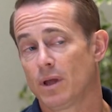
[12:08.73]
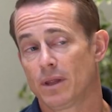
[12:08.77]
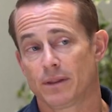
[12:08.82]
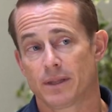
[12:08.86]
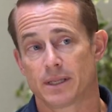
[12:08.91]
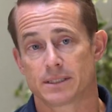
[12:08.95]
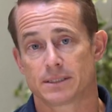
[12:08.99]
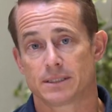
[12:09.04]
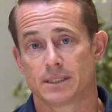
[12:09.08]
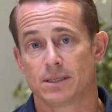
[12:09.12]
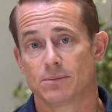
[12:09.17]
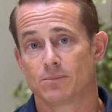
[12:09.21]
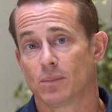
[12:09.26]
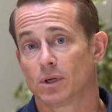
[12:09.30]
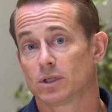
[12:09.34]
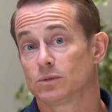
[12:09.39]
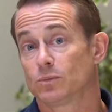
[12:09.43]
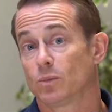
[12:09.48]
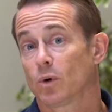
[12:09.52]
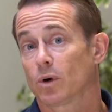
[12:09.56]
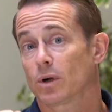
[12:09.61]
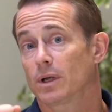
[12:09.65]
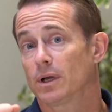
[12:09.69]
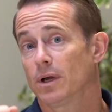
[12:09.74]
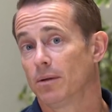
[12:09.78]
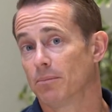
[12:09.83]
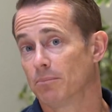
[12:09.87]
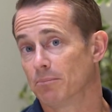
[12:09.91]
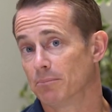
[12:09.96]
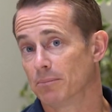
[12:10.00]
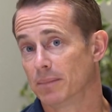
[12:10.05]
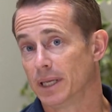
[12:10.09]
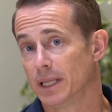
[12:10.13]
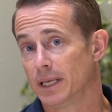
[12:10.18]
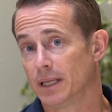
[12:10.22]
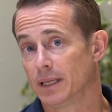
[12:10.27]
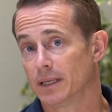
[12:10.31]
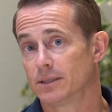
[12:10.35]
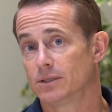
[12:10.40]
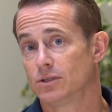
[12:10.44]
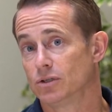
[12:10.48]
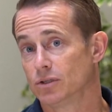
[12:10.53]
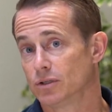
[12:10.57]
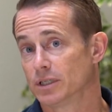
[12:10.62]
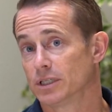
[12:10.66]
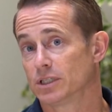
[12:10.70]
They seem much more committed
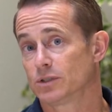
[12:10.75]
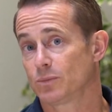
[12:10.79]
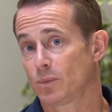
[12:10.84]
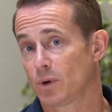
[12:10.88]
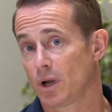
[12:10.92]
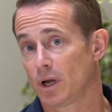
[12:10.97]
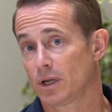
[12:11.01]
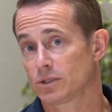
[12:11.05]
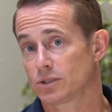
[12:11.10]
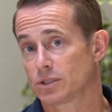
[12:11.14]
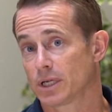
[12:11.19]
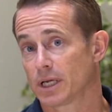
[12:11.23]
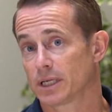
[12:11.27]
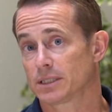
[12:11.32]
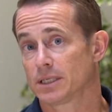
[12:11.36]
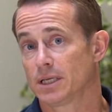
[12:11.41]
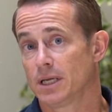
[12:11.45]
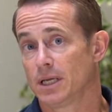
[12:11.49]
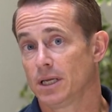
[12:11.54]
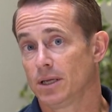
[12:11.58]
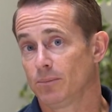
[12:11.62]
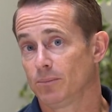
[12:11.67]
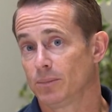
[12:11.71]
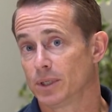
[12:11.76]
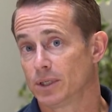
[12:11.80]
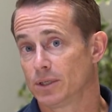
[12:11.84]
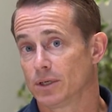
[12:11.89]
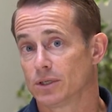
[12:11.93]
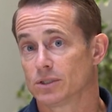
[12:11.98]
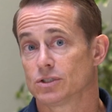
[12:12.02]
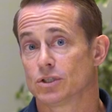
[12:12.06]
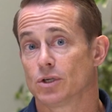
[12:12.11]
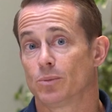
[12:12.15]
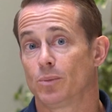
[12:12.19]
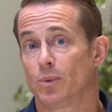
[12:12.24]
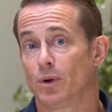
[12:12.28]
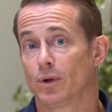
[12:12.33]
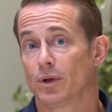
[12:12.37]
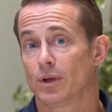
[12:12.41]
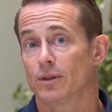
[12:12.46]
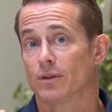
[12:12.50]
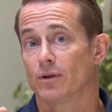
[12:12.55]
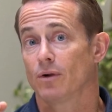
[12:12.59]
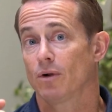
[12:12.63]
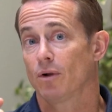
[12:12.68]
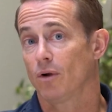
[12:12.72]
to this project because they're
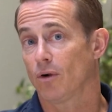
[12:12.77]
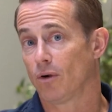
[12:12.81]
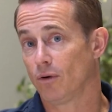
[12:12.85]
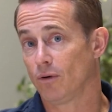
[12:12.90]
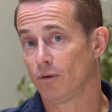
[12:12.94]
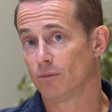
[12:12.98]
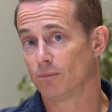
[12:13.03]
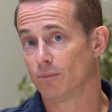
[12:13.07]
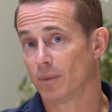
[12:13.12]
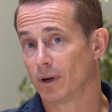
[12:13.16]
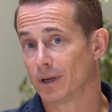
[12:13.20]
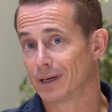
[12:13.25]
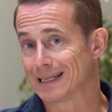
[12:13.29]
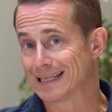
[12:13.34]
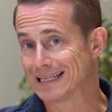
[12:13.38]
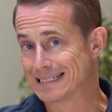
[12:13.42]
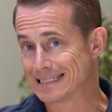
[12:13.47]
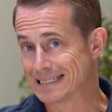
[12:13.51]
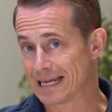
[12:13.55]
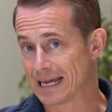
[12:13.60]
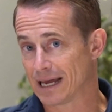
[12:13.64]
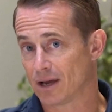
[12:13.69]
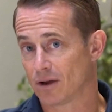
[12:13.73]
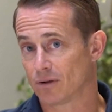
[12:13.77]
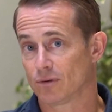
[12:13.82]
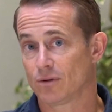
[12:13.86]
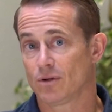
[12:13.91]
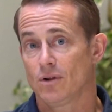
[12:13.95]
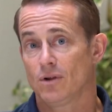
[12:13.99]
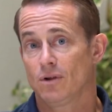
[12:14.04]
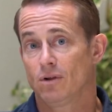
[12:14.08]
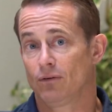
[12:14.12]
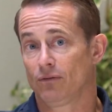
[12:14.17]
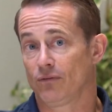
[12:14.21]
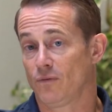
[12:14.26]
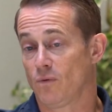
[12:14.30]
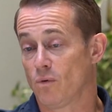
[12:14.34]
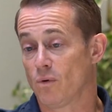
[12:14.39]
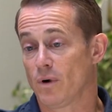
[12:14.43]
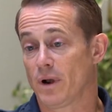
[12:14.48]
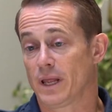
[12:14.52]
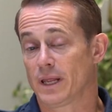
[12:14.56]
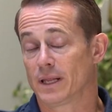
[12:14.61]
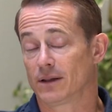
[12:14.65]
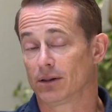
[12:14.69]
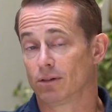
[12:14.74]
putting their own money down
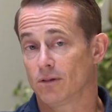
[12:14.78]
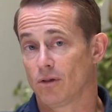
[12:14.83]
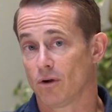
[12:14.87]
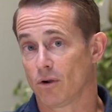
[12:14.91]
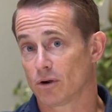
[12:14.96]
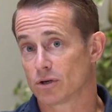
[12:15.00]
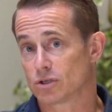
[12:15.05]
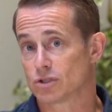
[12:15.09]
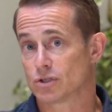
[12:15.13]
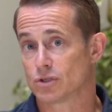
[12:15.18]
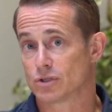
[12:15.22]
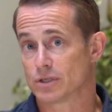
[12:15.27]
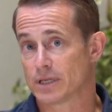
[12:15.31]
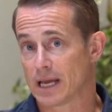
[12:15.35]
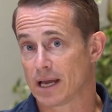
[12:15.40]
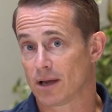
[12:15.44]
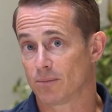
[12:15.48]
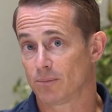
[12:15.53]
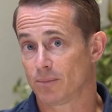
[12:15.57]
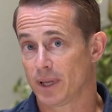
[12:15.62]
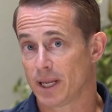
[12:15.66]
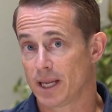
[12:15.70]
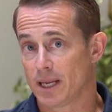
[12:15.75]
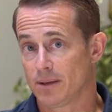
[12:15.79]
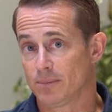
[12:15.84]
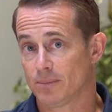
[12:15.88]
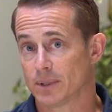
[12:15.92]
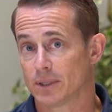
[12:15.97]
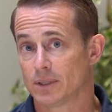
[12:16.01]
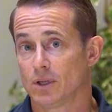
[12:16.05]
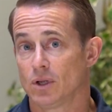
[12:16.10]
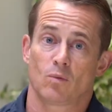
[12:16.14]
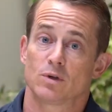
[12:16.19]
for a larger down payment,